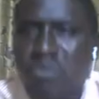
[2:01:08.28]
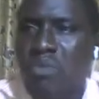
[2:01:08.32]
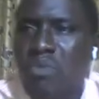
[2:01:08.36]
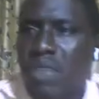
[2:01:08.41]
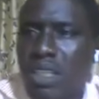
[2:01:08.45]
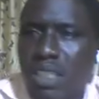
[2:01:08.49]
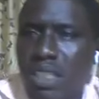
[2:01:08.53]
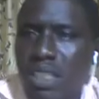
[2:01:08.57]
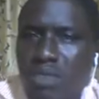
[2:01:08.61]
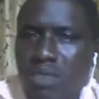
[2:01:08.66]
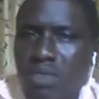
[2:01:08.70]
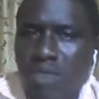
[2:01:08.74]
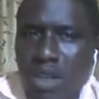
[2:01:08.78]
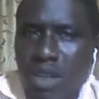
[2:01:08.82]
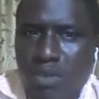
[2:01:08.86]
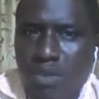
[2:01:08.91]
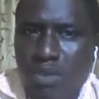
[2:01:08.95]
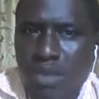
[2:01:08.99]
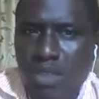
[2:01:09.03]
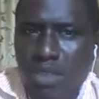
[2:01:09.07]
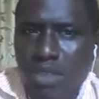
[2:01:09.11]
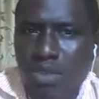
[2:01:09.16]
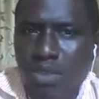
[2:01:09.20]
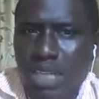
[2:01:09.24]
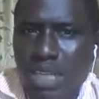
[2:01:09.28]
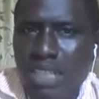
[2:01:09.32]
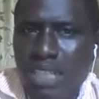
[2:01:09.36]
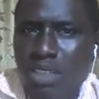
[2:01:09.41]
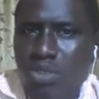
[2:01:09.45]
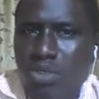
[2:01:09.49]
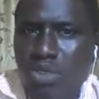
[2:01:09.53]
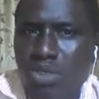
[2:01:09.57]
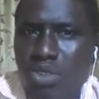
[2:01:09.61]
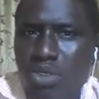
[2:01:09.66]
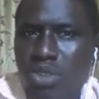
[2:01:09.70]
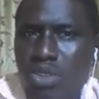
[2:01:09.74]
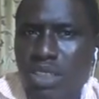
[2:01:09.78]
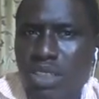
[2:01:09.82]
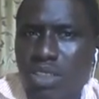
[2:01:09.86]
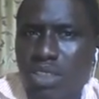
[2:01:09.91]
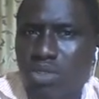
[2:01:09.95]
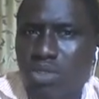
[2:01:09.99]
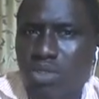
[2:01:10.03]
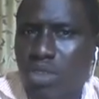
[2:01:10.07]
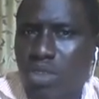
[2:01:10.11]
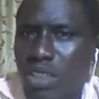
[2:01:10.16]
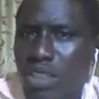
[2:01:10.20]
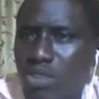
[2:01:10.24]
environment. Look at the institution. This is the
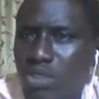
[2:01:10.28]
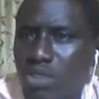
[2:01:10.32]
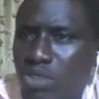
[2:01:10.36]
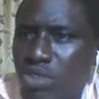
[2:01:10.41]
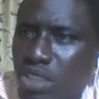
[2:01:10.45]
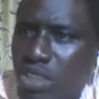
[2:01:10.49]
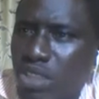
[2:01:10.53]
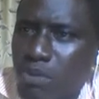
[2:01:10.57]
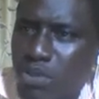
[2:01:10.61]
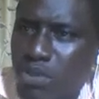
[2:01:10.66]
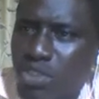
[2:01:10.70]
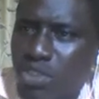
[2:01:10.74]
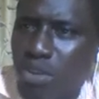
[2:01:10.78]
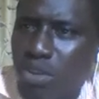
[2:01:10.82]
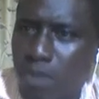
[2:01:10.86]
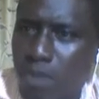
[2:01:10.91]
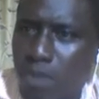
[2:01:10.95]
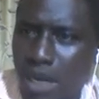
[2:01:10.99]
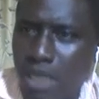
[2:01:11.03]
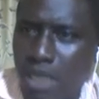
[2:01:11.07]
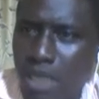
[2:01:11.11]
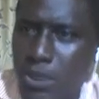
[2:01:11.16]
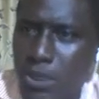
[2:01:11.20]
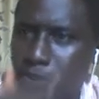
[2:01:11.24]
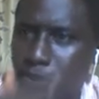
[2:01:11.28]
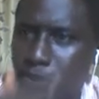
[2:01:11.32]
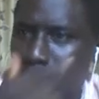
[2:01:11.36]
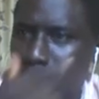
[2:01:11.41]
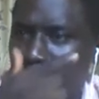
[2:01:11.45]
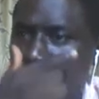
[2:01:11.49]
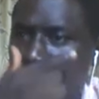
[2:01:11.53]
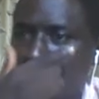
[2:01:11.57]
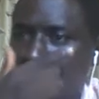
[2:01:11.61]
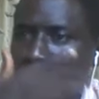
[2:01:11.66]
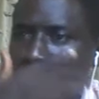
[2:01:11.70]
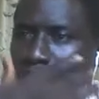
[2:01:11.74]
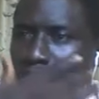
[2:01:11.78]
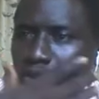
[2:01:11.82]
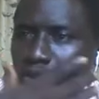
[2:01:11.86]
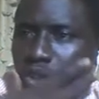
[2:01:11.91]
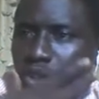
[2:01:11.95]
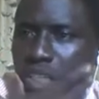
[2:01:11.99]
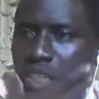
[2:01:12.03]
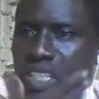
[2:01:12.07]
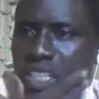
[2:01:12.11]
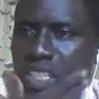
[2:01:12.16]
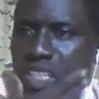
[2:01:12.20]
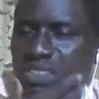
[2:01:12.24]
only institution they put in your park. So
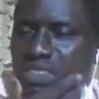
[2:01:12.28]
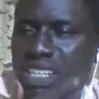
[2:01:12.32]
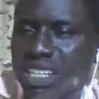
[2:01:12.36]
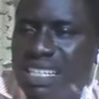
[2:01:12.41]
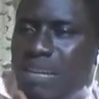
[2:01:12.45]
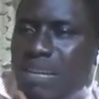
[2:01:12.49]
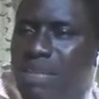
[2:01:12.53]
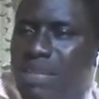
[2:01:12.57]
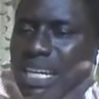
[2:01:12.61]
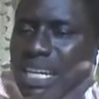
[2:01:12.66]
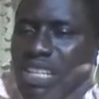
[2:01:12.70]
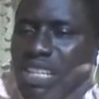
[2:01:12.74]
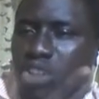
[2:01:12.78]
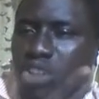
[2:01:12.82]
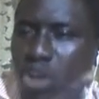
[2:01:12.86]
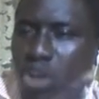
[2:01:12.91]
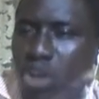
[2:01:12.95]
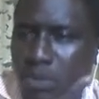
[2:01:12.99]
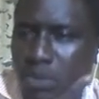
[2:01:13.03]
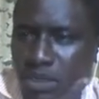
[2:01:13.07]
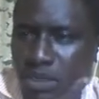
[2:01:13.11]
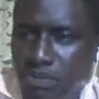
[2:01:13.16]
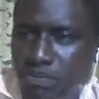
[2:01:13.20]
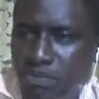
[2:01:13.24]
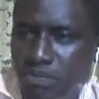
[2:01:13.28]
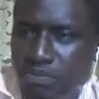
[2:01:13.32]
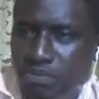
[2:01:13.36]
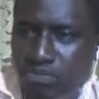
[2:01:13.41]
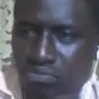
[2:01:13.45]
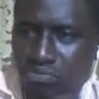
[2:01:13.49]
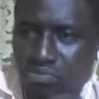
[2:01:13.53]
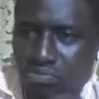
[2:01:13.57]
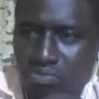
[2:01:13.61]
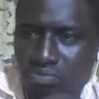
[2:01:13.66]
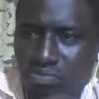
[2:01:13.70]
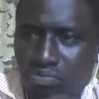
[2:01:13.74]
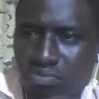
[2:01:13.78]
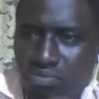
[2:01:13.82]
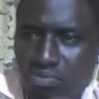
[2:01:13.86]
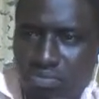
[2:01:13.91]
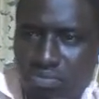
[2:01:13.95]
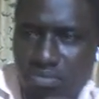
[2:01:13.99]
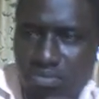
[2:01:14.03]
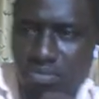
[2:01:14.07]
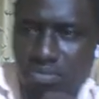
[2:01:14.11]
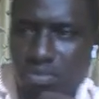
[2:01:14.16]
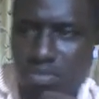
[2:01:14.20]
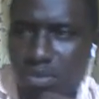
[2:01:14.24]
if the examiner is coming
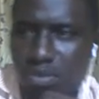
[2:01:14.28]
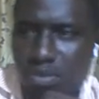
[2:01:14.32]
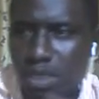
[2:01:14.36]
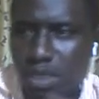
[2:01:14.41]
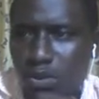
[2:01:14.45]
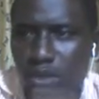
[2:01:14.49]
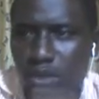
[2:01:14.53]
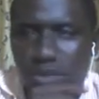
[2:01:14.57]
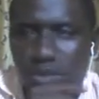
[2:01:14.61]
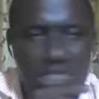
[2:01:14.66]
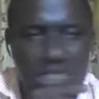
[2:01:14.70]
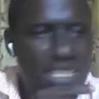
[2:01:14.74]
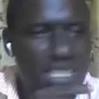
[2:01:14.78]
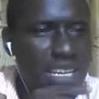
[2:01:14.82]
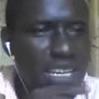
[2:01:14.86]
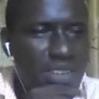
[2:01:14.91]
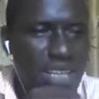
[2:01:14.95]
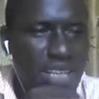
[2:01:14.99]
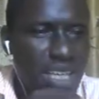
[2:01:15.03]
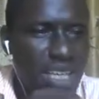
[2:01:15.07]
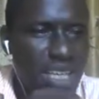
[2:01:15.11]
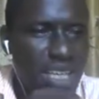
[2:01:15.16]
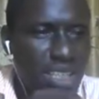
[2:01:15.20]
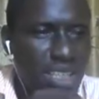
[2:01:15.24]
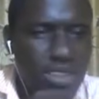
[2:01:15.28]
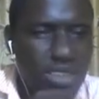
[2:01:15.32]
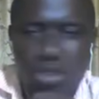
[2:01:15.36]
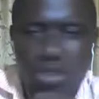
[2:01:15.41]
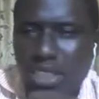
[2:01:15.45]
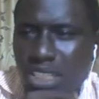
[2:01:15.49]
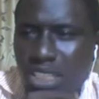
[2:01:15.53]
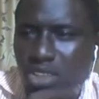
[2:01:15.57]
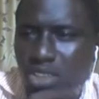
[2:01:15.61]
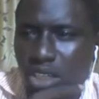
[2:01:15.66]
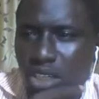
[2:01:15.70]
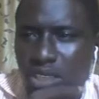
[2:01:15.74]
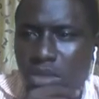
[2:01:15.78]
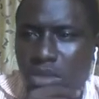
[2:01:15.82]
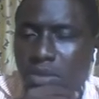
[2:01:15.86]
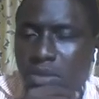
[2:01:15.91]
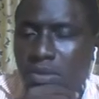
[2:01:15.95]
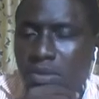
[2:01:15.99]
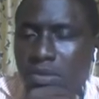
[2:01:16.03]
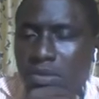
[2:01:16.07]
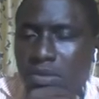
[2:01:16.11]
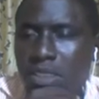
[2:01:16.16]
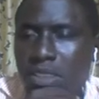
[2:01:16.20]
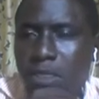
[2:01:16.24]
from this area, don't ignore if
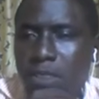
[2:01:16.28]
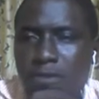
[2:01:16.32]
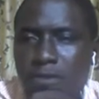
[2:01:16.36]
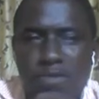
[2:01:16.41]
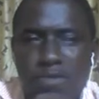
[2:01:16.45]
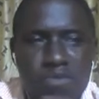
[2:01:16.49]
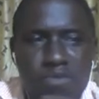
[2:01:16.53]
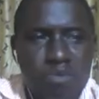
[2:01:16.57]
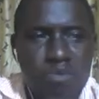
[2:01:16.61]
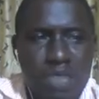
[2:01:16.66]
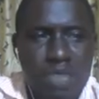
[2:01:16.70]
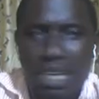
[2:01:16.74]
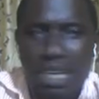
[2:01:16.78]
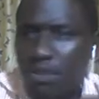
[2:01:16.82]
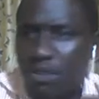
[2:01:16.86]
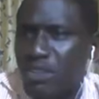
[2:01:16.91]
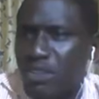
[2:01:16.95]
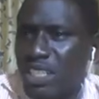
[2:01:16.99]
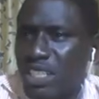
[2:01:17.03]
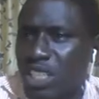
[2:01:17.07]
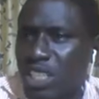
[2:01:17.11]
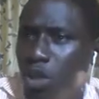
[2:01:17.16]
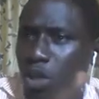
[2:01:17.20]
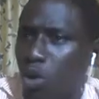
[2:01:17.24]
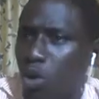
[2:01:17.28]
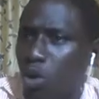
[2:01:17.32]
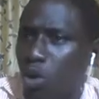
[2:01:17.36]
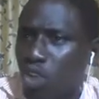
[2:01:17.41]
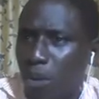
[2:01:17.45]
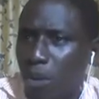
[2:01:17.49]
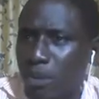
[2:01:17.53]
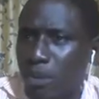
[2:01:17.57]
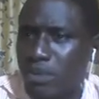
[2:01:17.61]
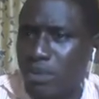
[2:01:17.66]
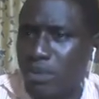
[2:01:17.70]
I finish a whole topic.